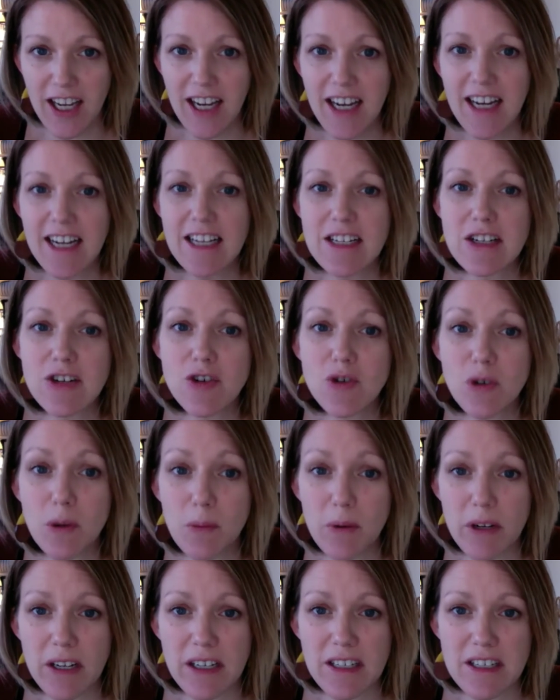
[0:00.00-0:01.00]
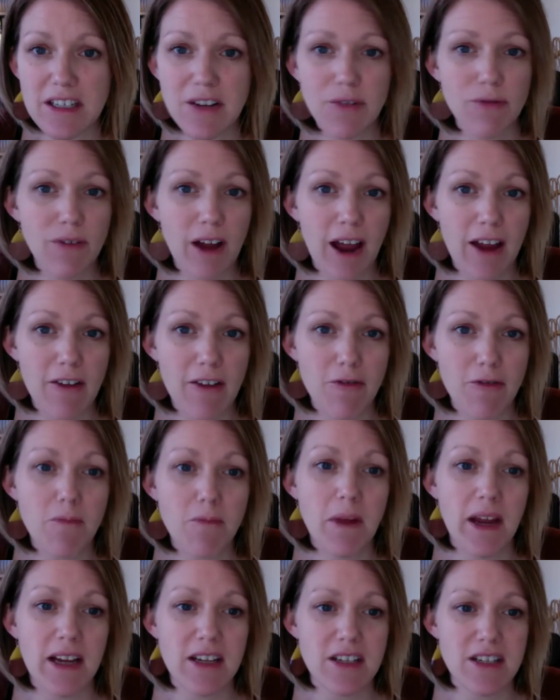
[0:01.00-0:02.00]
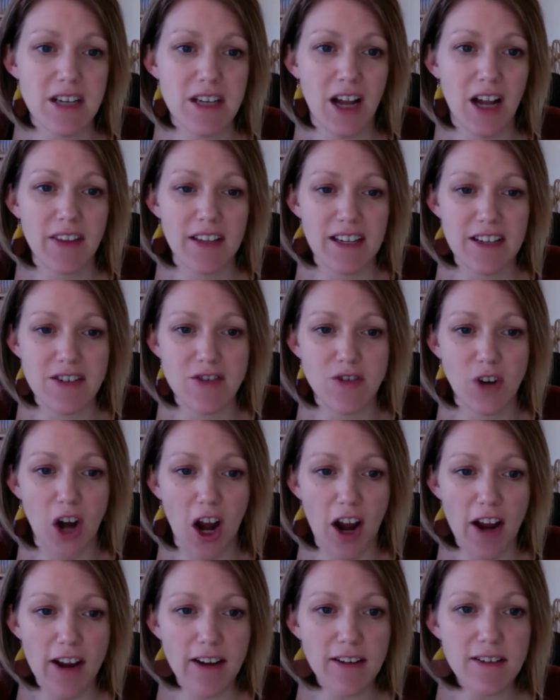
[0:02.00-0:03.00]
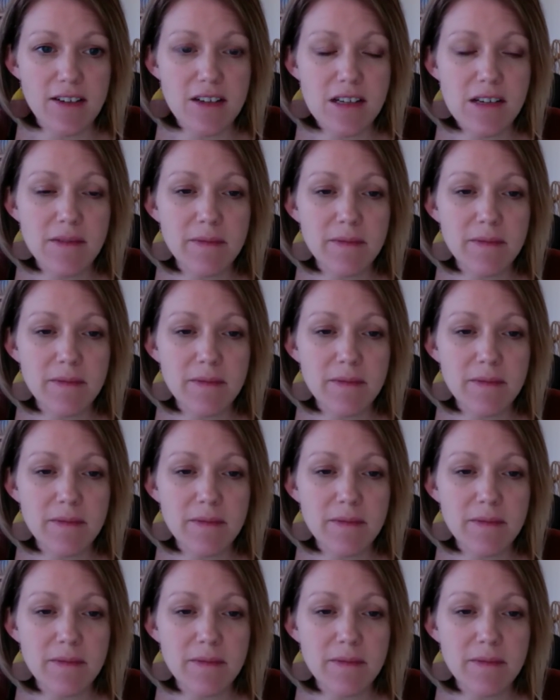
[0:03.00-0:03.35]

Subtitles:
is attributed to Fife based on these drawings.